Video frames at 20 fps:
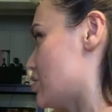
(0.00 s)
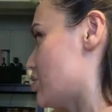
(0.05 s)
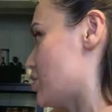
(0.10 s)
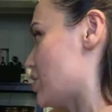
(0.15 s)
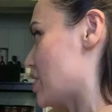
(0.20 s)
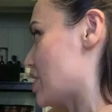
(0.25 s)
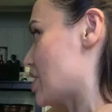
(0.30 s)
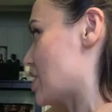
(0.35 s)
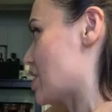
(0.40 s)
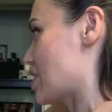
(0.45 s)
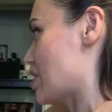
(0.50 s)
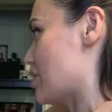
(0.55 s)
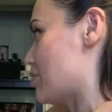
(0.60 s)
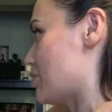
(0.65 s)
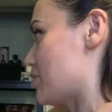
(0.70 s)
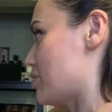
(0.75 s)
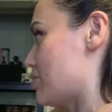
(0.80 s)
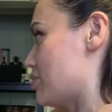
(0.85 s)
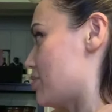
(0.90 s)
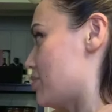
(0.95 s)
picking up,
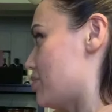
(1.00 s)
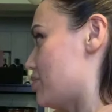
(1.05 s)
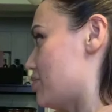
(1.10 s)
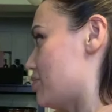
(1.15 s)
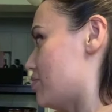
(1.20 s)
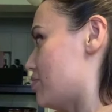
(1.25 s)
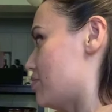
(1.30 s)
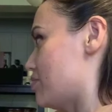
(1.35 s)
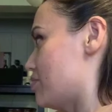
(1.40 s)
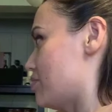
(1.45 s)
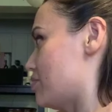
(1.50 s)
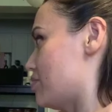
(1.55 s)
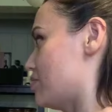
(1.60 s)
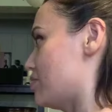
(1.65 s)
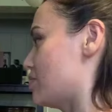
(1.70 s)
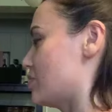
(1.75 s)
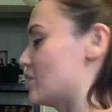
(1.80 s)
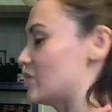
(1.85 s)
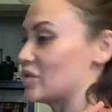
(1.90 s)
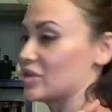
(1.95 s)

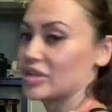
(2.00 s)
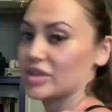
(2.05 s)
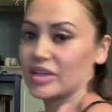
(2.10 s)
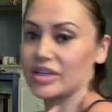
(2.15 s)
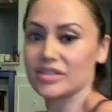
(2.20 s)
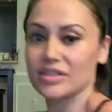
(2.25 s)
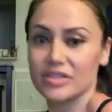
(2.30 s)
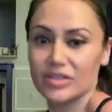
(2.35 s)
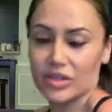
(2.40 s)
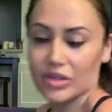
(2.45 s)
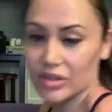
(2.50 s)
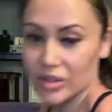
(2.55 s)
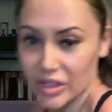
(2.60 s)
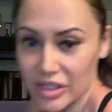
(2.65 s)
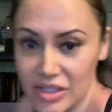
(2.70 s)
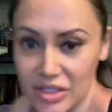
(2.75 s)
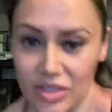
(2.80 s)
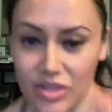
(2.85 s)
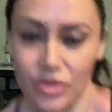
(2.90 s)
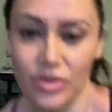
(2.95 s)
release. Good,
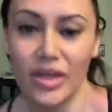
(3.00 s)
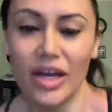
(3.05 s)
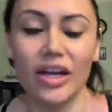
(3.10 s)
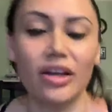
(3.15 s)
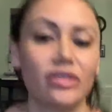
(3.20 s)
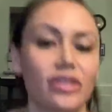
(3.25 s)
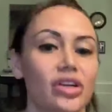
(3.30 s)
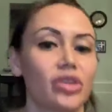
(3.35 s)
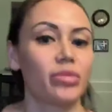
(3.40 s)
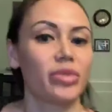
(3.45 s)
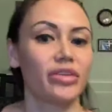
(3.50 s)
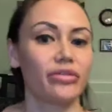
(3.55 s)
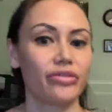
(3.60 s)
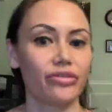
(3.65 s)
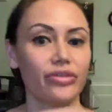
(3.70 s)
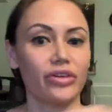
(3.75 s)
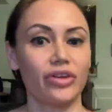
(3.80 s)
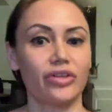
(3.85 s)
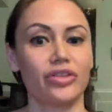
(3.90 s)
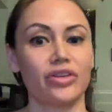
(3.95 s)
let's do that a little bit
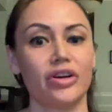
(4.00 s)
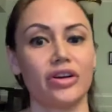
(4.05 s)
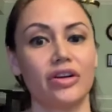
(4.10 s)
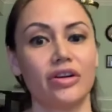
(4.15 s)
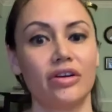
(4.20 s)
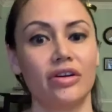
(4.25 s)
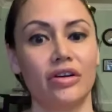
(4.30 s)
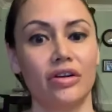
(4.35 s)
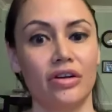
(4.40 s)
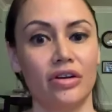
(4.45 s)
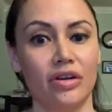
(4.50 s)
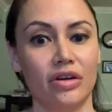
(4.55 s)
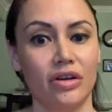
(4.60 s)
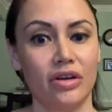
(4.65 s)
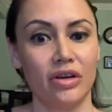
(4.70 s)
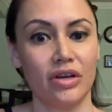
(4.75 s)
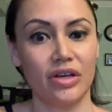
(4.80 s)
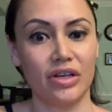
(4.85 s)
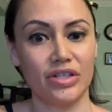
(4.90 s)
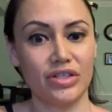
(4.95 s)
further.
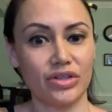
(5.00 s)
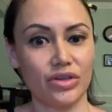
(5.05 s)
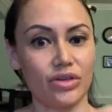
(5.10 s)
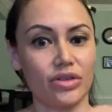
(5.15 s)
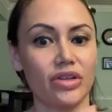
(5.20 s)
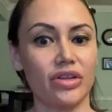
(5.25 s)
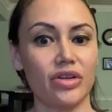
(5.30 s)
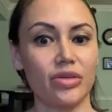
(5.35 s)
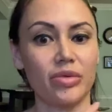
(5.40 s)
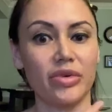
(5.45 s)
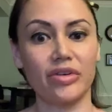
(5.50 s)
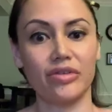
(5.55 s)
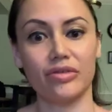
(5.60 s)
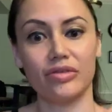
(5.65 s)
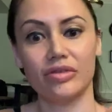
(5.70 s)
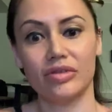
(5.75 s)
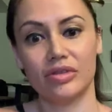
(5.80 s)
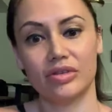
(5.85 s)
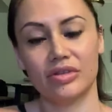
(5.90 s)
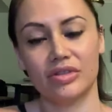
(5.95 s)
So a little bit
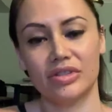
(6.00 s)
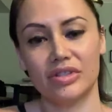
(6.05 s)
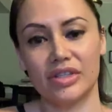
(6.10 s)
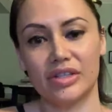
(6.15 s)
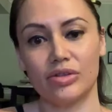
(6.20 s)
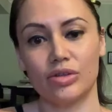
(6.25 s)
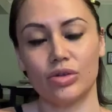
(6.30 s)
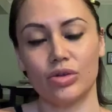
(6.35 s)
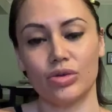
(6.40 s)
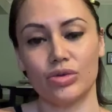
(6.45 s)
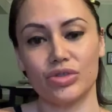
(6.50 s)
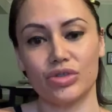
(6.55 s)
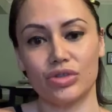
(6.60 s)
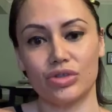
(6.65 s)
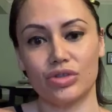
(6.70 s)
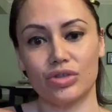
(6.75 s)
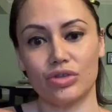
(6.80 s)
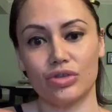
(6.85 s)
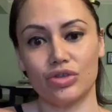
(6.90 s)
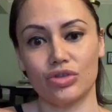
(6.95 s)
closer
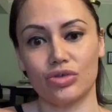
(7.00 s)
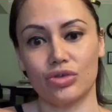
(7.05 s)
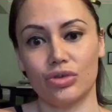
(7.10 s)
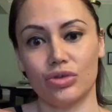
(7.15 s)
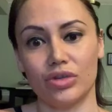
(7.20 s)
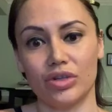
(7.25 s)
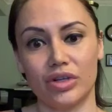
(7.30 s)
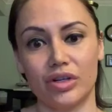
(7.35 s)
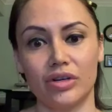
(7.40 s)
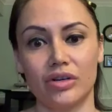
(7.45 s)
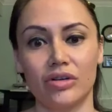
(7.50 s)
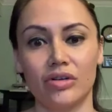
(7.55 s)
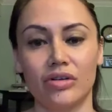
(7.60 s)
to the shoulder.